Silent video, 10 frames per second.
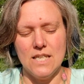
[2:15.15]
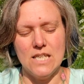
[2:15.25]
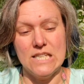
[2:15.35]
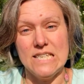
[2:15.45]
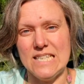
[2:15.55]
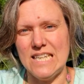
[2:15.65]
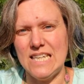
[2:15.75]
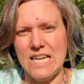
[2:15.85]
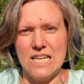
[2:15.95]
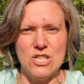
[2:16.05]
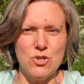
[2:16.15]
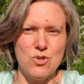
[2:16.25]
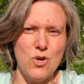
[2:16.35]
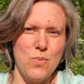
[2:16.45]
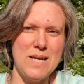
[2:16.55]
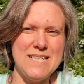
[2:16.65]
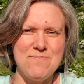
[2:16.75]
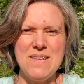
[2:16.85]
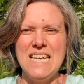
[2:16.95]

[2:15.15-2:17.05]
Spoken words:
because I don't always